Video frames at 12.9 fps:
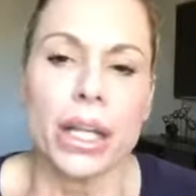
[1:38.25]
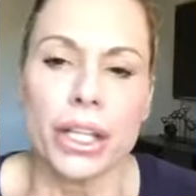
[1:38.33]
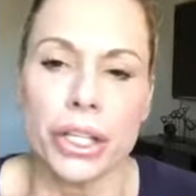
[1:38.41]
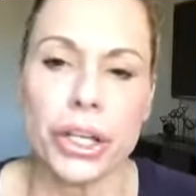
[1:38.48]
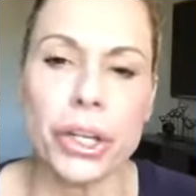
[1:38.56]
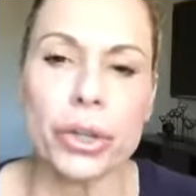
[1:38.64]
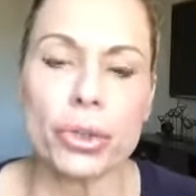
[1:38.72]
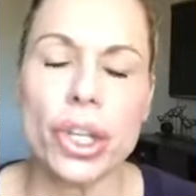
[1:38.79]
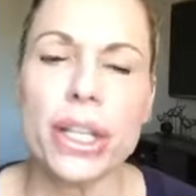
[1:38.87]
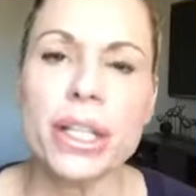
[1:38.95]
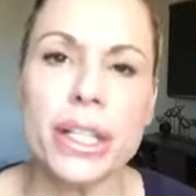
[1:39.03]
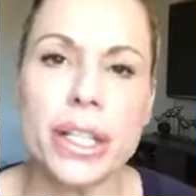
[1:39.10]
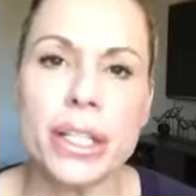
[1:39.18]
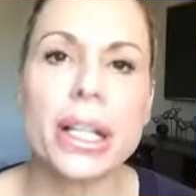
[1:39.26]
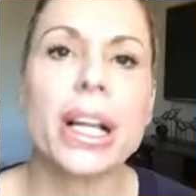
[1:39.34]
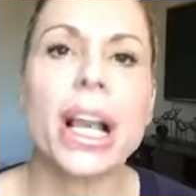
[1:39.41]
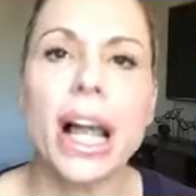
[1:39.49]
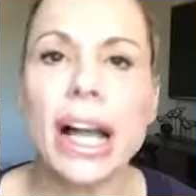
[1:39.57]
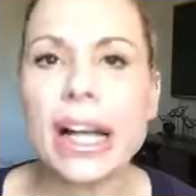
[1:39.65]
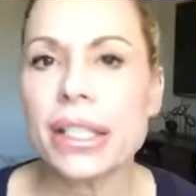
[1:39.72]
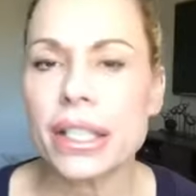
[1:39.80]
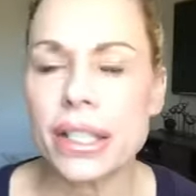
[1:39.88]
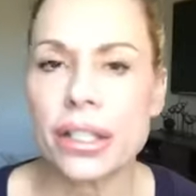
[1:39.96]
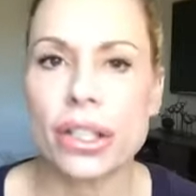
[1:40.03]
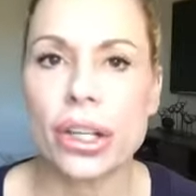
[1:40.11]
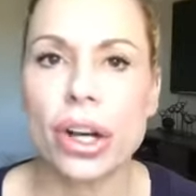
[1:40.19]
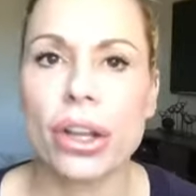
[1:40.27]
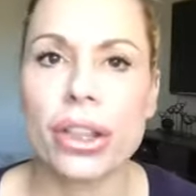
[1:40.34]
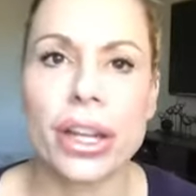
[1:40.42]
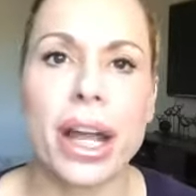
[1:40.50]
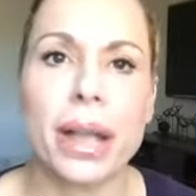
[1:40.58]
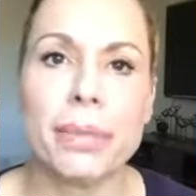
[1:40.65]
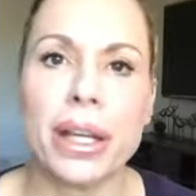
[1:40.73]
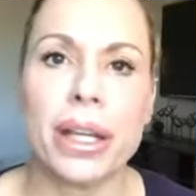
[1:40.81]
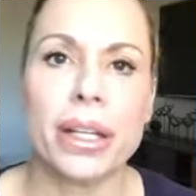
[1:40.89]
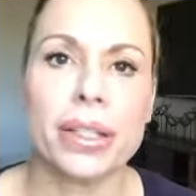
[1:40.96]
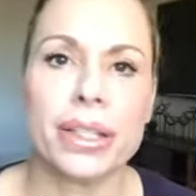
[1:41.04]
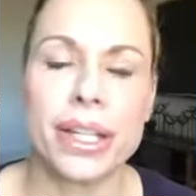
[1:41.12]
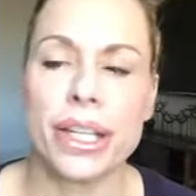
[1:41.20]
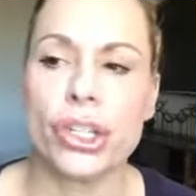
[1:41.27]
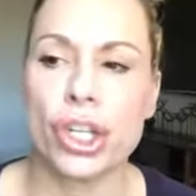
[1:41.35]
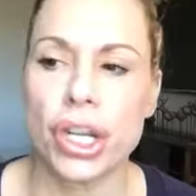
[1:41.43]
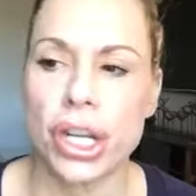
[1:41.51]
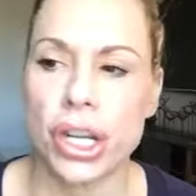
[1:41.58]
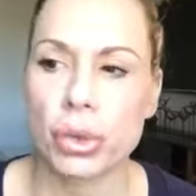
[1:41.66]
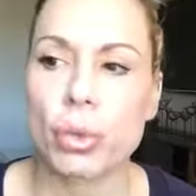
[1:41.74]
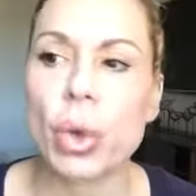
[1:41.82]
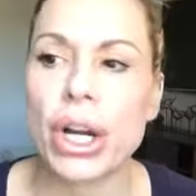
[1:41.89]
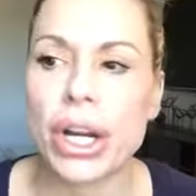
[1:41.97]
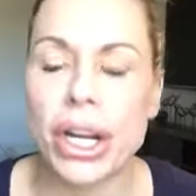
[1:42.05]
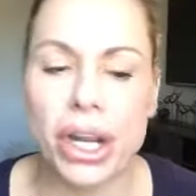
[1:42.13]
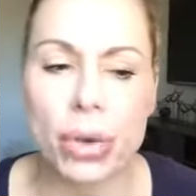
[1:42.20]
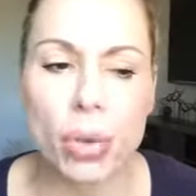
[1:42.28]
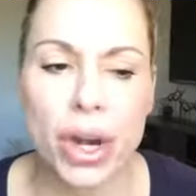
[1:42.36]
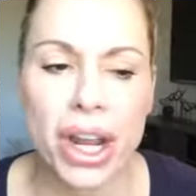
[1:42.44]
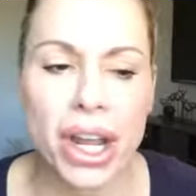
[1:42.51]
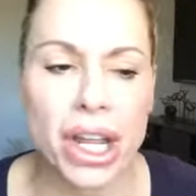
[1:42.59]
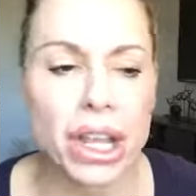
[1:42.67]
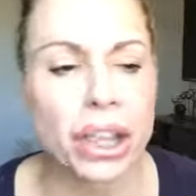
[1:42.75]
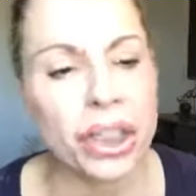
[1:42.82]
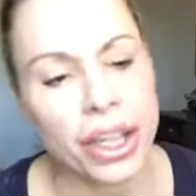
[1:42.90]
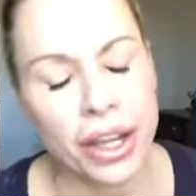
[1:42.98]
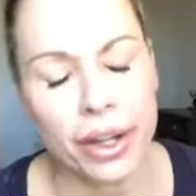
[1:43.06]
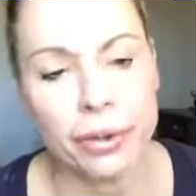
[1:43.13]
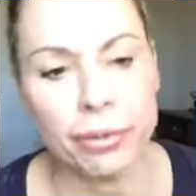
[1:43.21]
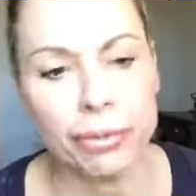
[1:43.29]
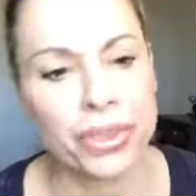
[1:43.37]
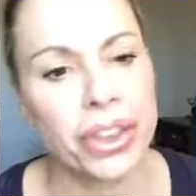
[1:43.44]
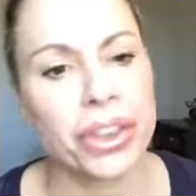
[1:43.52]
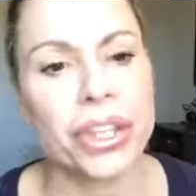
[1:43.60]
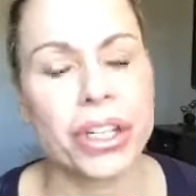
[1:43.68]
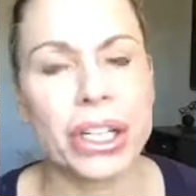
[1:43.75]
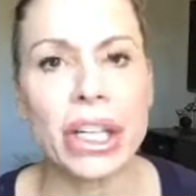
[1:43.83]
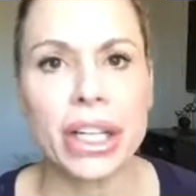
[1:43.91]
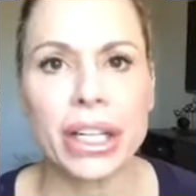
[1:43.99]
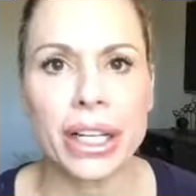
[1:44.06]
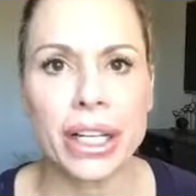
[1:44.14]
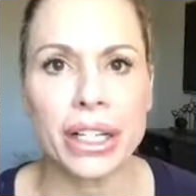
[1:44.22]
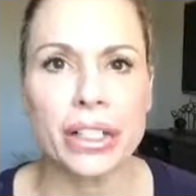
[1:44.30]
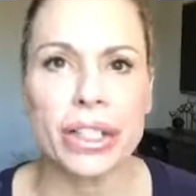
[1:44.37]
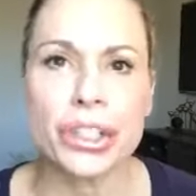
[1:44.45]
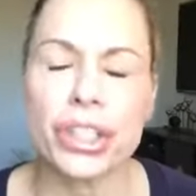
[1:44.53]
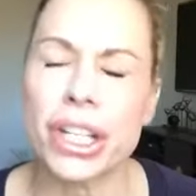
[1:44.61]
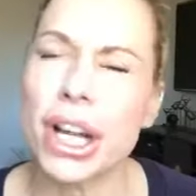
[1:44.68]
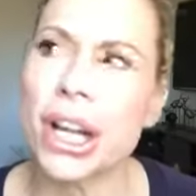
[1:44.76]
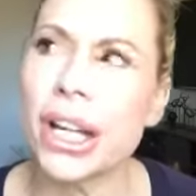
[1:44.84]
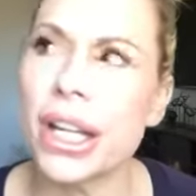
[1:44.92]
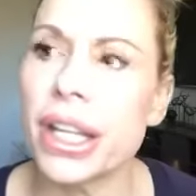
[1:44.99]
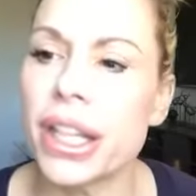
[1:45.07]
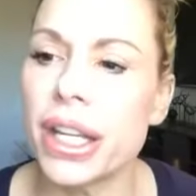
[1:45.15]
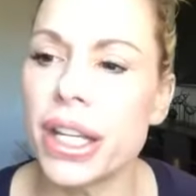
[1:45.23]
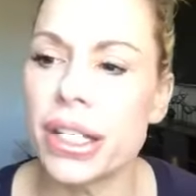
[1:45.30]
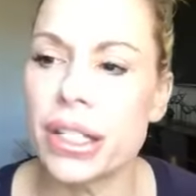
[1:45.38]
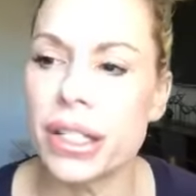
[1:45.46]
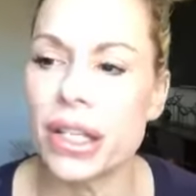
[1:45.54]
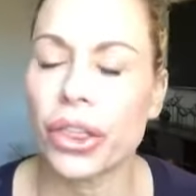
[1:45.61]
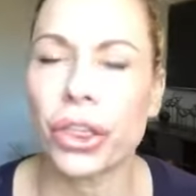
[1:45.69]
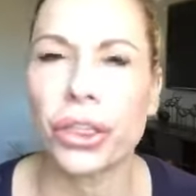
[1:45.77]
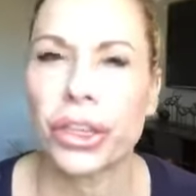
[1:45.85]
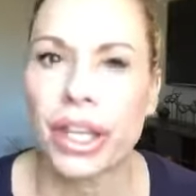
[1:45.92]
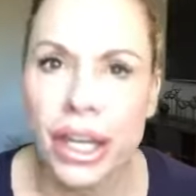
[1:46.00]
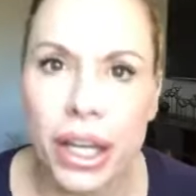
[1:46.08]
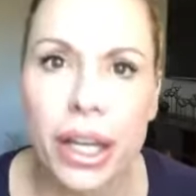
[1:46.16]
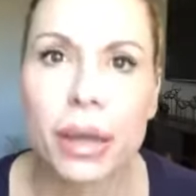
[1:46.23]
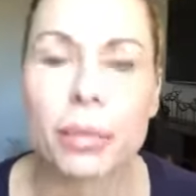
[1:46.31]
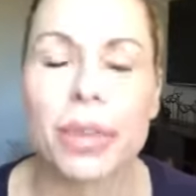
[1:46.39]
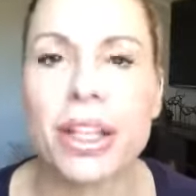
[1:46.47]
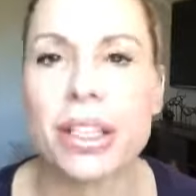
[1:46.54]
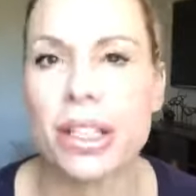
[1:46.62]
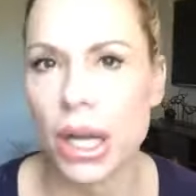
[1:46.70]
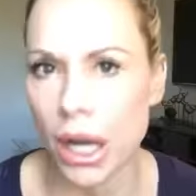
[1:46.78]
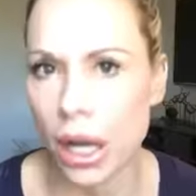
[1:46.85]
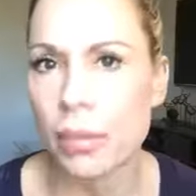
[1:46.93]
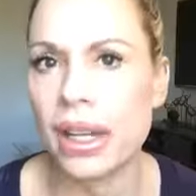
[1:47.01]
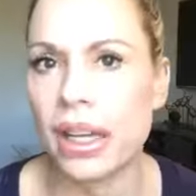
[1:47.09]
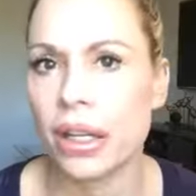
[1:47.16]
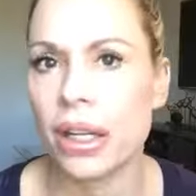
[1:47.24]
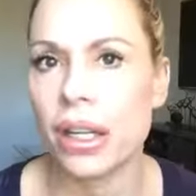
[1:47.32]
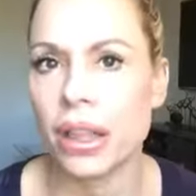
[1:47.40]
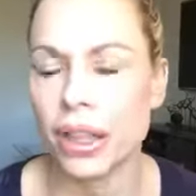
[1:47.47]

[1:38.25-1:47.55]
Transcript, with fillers: you know, just in the classes and all that I've been teaching and working with and the clients, there's kind of this theme, this common theme.